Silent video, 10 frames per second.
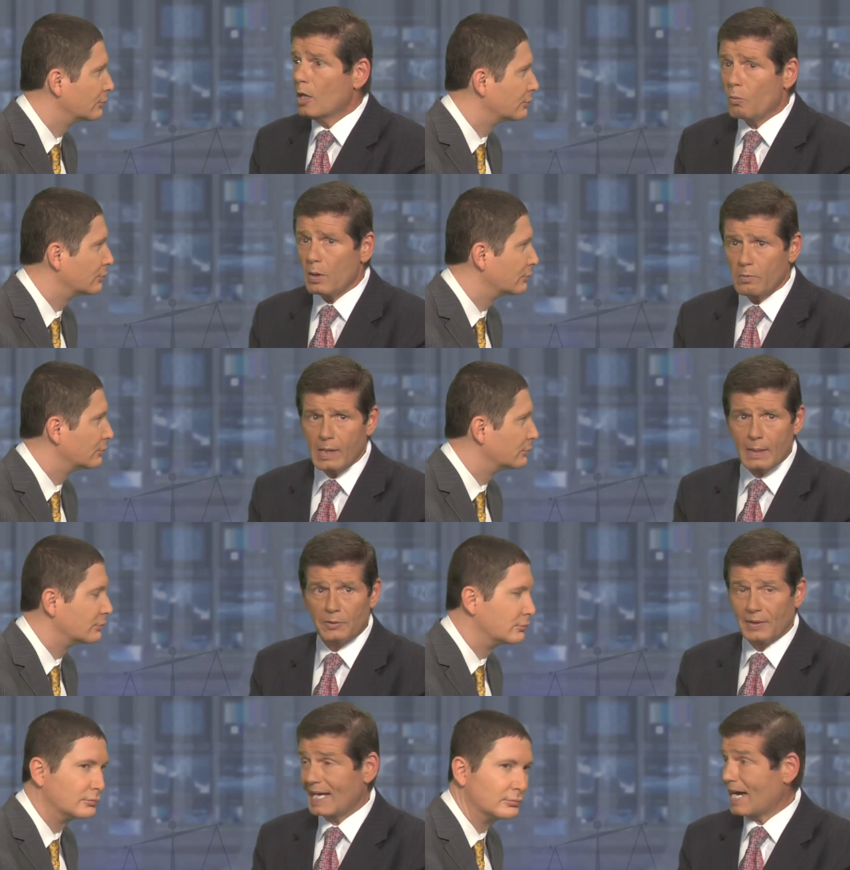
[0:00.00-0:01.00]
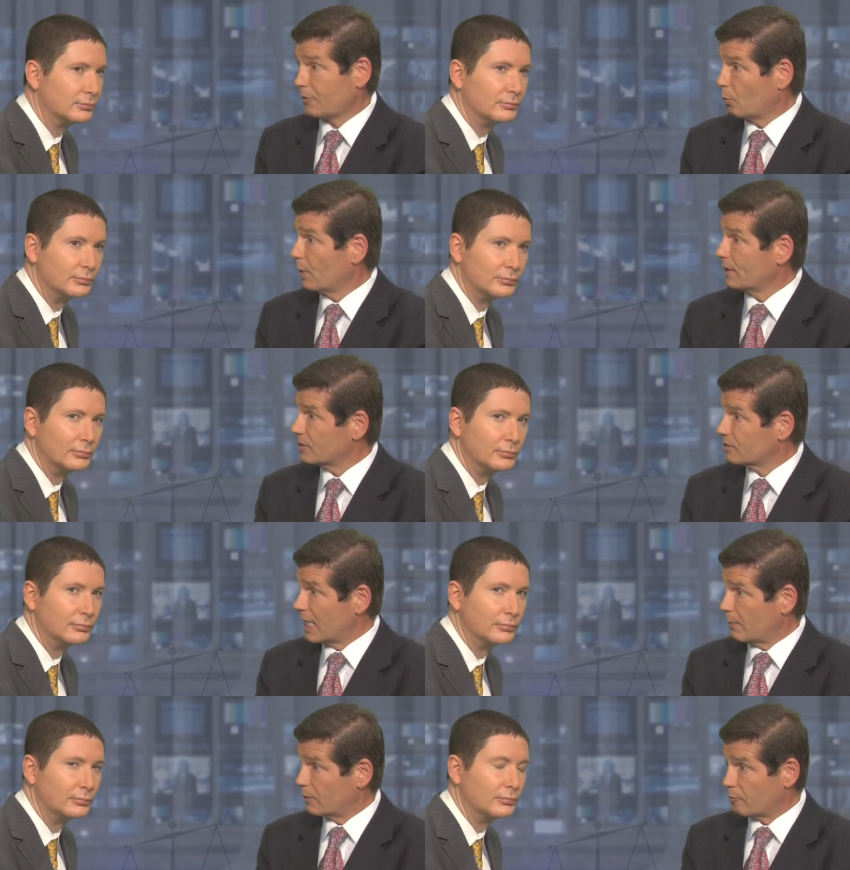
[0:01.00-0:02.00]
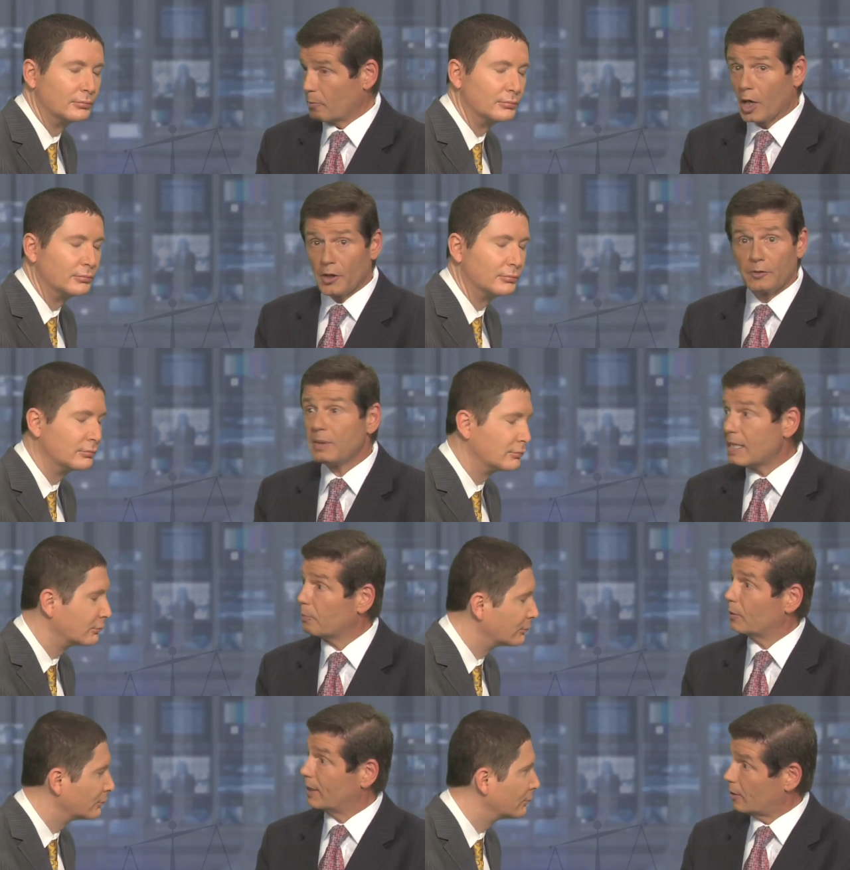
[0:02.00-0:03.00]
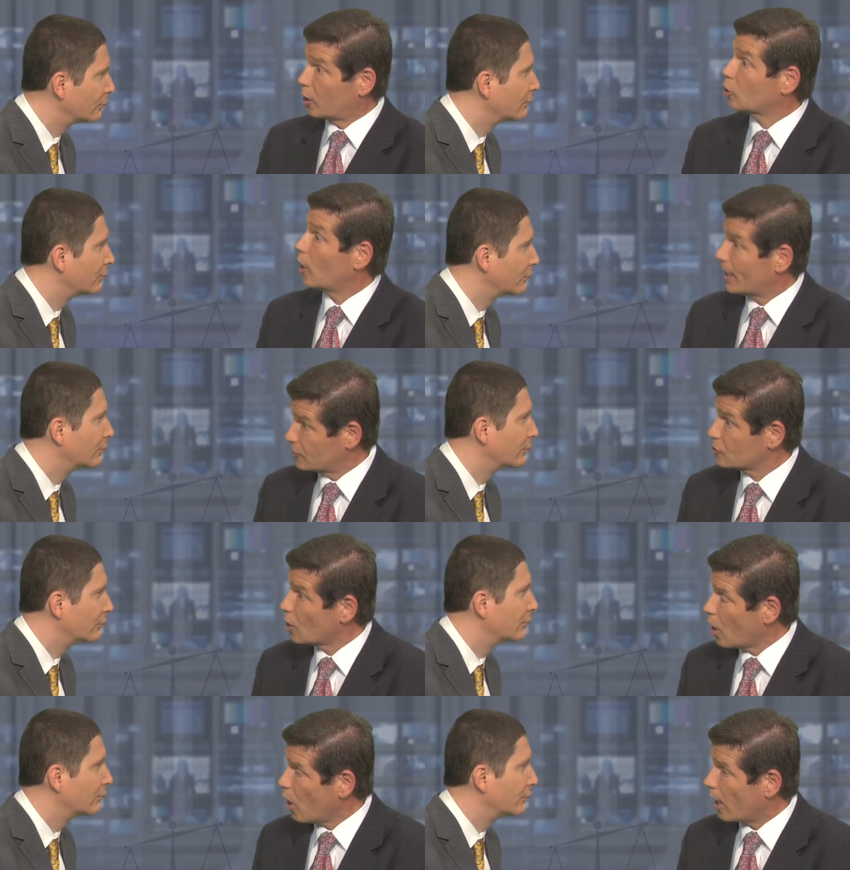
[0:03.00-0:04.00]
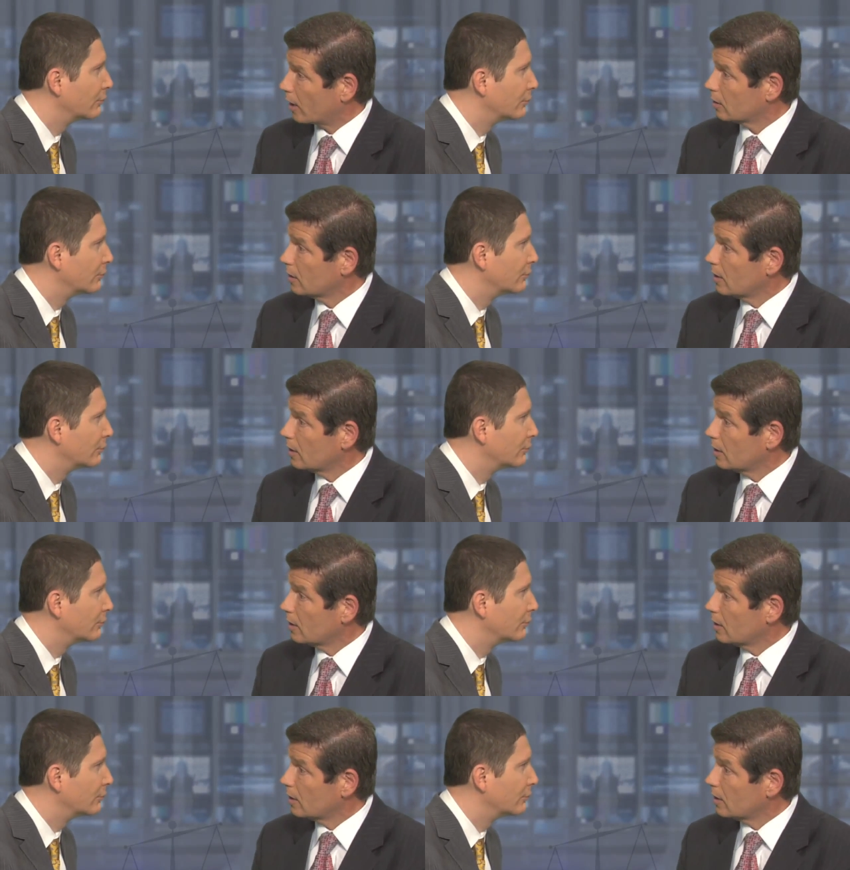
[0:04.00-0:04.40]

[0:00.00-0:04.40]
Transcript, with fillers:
Speaker 1: We were able to gather witness statements from other people in our client's car,